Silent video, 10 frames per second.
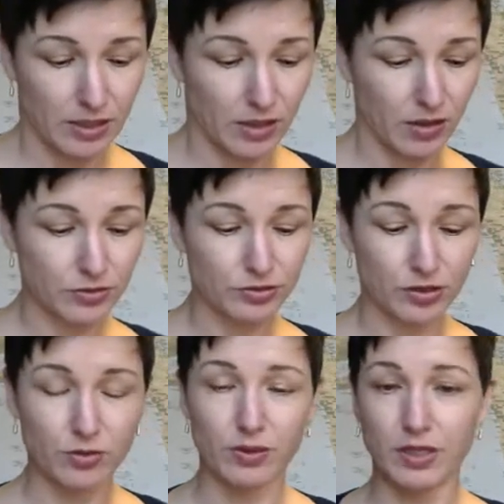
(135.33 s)

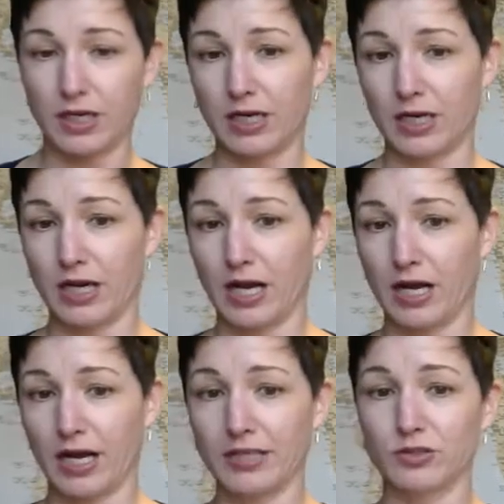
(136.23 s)
Also,
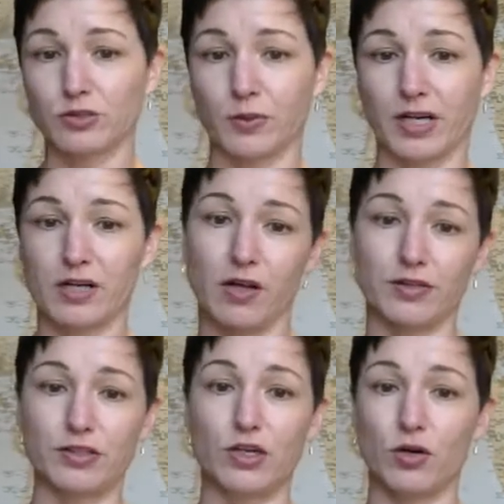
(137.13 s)
I use what I call
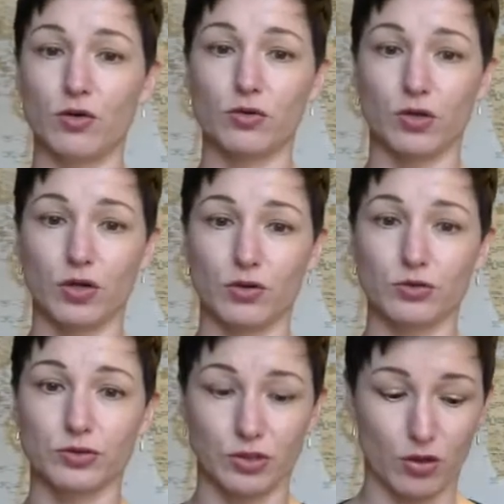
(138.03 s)
the
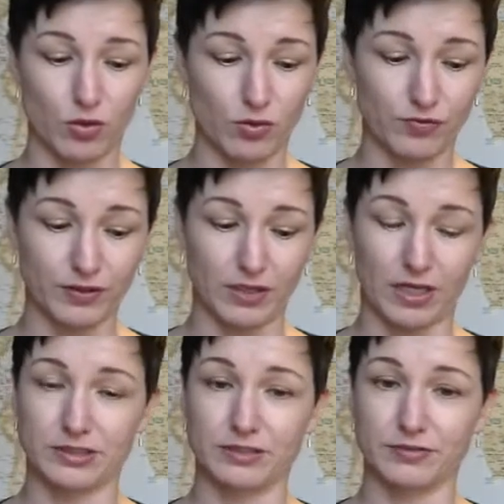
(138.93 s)
Grosso
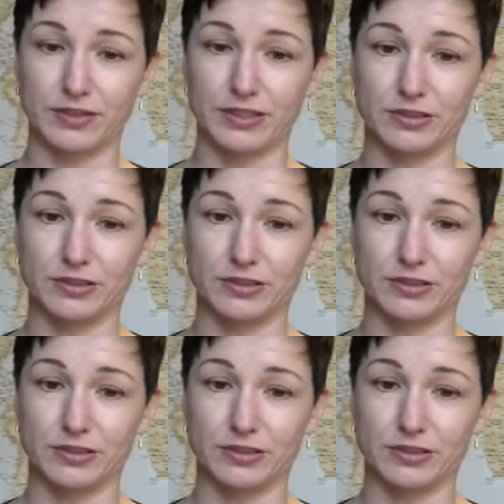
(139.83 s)
Philosophy.